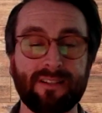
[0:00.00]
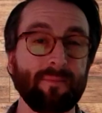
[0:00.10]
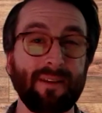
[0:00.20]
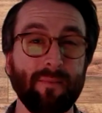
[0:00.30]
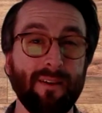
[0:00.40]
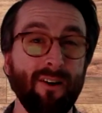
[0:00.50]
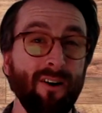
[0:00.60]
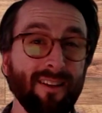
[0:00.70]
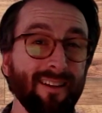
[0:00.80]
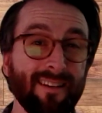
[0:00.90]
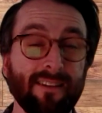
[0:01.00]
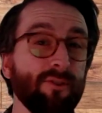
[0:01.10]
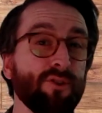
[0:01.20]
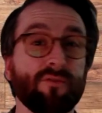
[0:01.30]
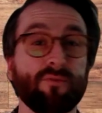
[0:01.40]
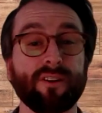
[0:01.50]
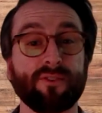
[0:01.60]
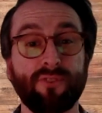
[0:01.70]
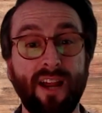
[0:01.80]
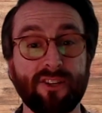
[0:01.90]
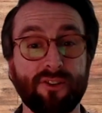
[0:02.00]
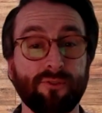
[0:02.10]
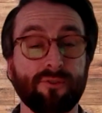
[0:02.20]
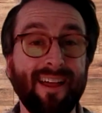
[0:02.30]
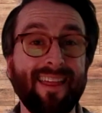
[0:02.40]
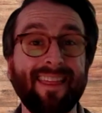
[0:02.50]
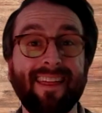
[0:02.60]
which led me to be all in that the future of work is fractional.